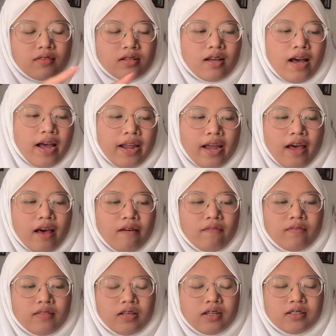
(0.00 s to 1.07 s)
I
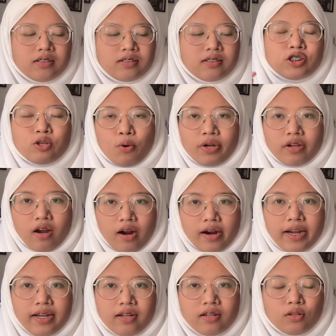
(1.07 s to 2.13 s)
have this
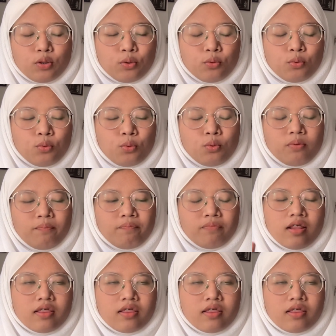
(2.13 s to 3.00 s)
shortcut to